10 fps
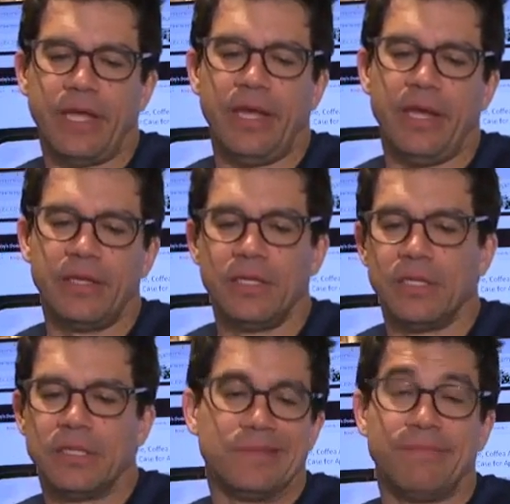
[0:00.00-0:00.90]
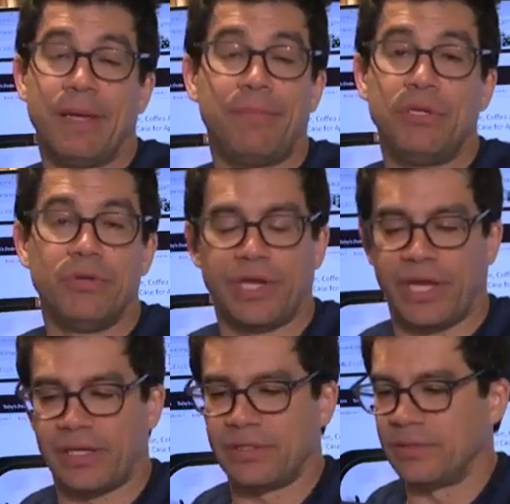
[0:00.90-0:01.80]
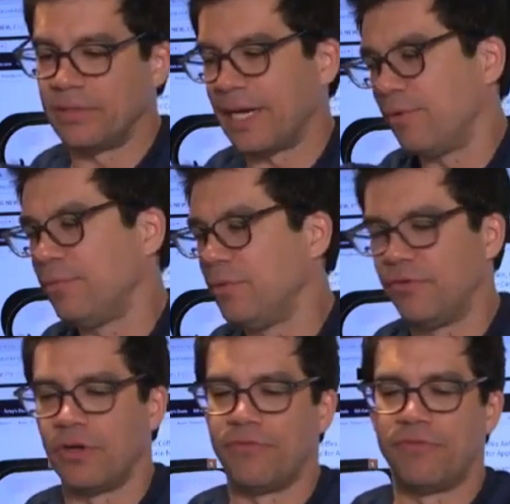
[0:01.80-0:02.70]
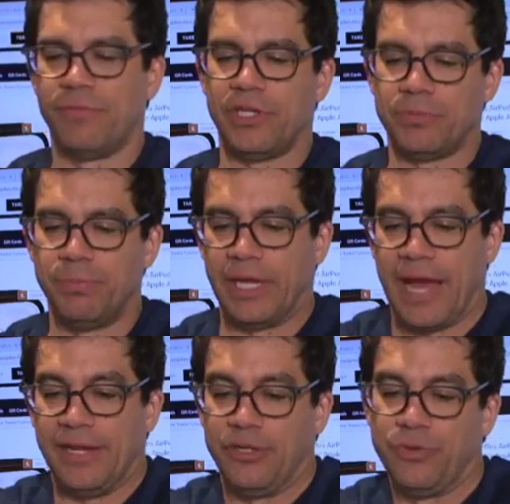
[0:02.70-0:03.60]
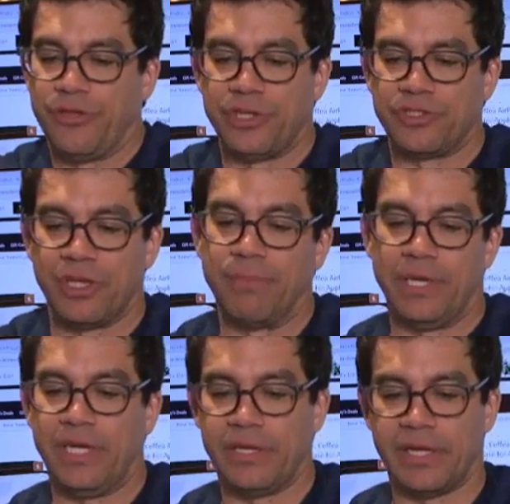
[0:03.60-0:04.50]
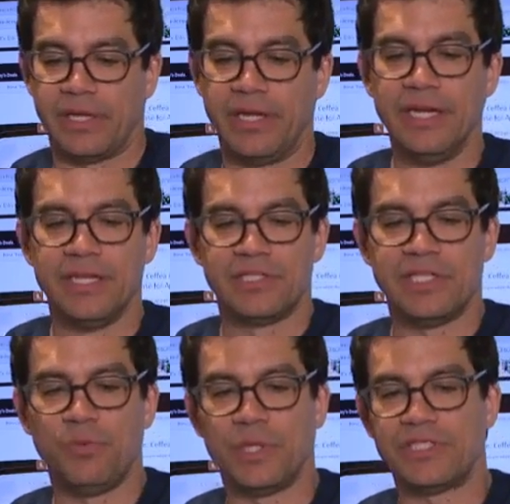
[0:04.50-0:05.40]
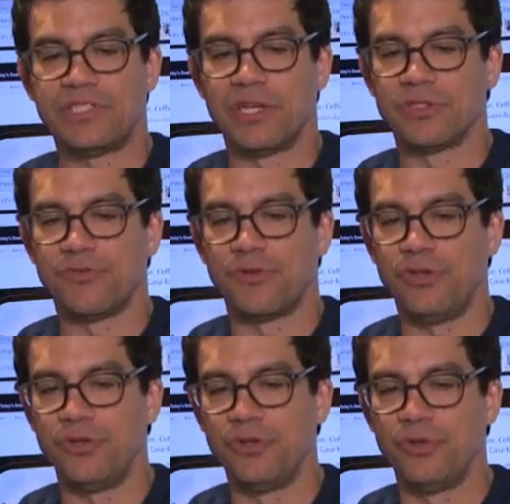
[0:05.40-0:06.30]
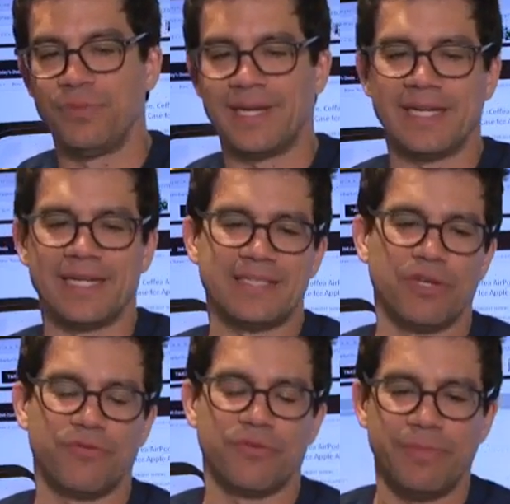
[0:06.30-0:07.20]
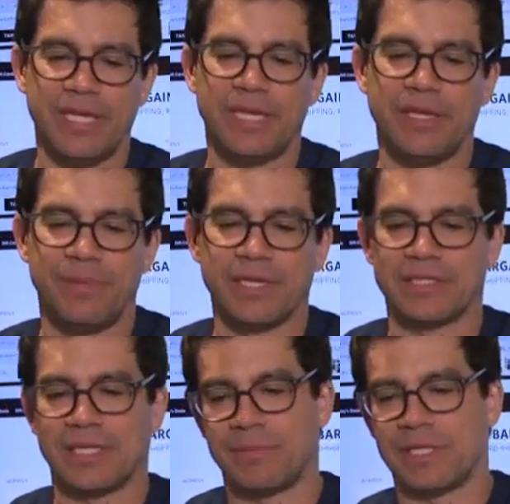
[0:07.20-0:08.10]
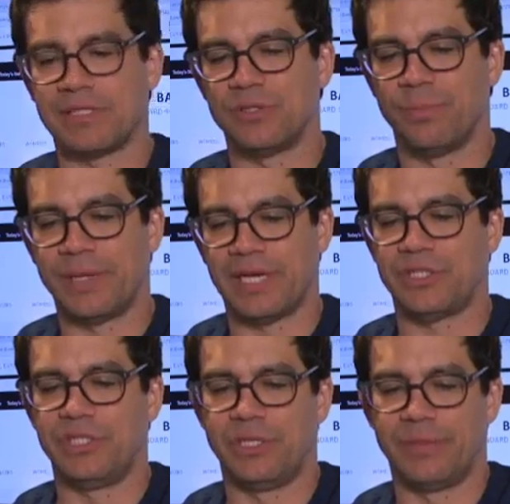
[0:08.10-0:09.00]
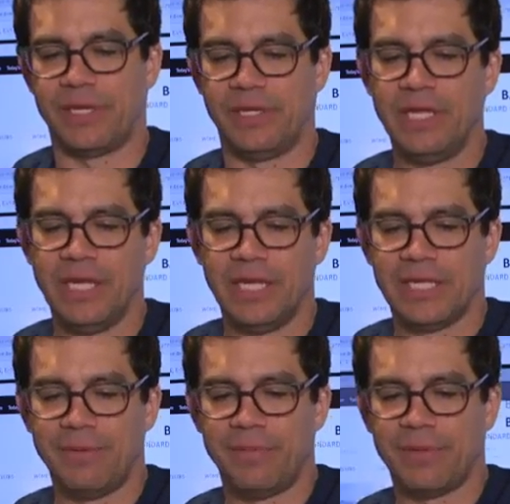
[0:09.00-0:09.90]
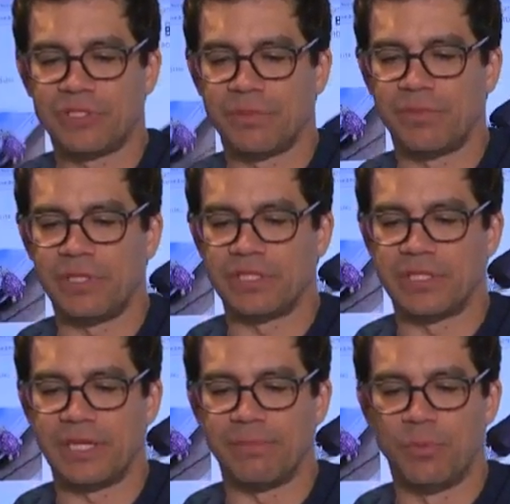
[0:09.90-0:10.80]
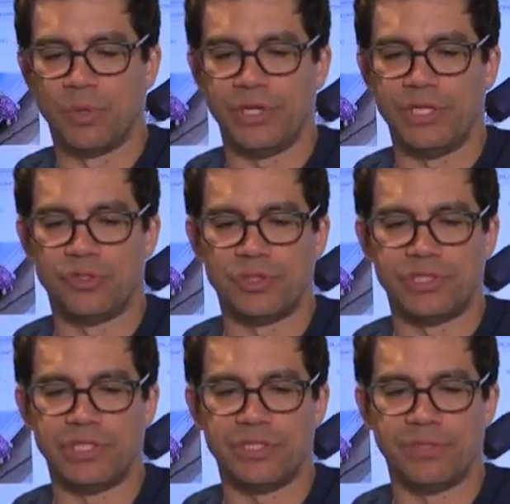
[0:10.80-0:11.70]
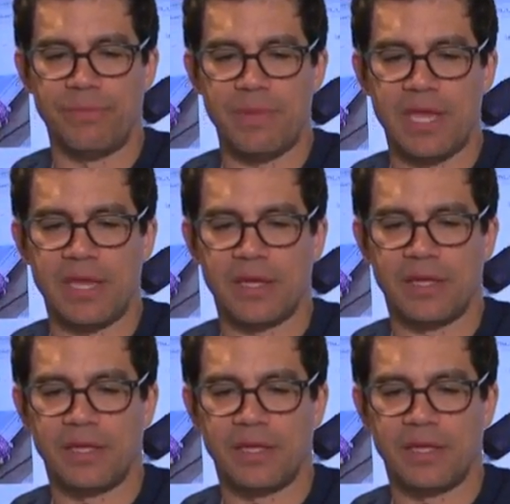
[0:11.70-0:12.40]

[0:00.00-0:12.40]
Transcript: Eh, maybe you can. I would move on from this. But I do think somebody can. See, what sells for you might not sell for me because I'm not so passionate about it. Let me pick something that's like more interesting to me.